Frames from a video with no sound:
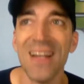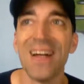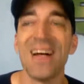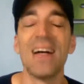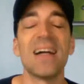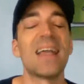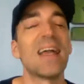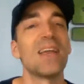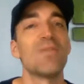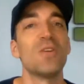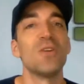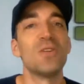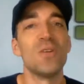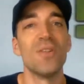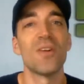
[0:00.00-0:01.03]
again, if you
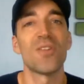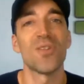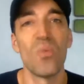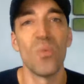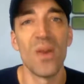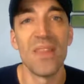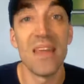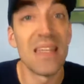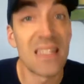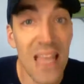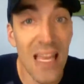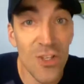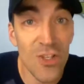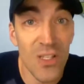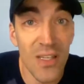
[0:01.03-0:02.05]
do this with
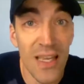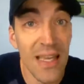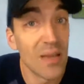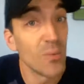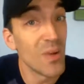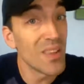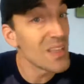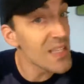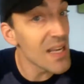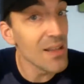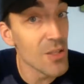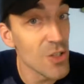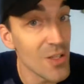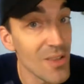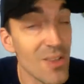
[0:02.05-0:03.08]
intention and with
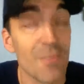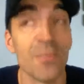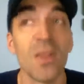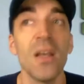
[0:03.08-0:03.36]
intelligence.